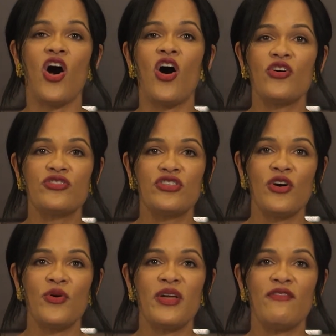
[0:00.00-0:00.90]

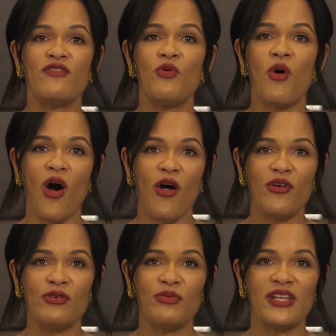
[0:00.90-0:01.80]
Also, if you
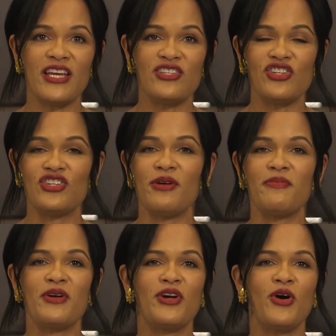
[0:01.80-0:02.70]
are in a
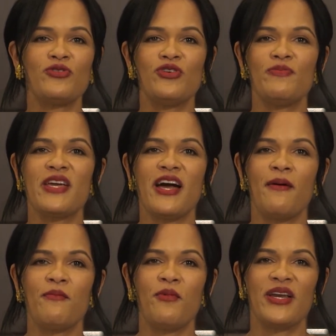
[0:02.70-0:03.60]
relationship, go to
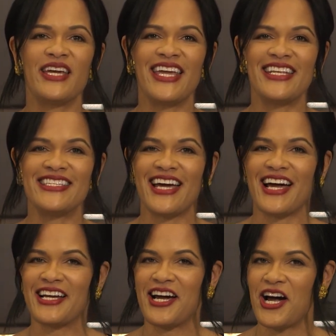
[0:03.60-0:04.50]

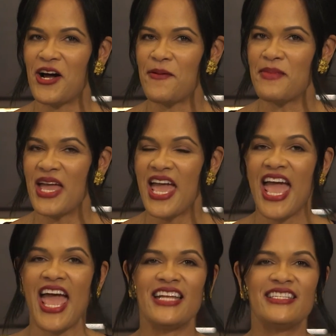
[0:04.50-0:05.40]
becomeoneagain.com
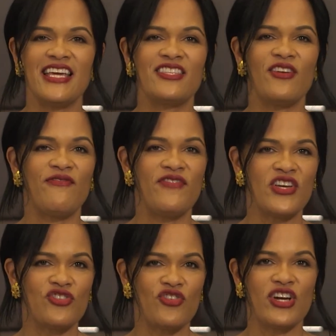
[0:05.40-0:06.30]
and take the
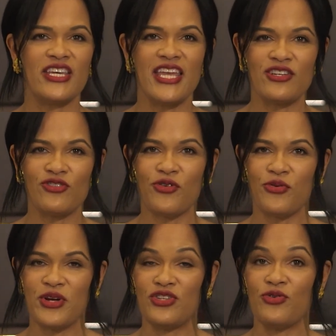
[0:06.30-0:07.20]
Fixer Connector
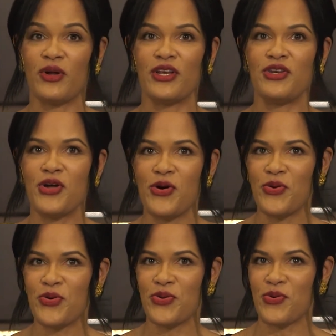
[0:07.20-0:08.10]
quiz. You want to
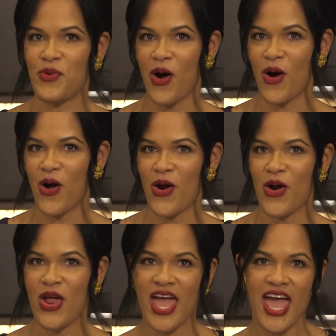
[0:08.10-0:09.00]
know who you
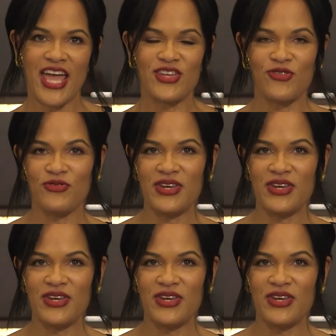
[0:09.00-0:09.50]
are and your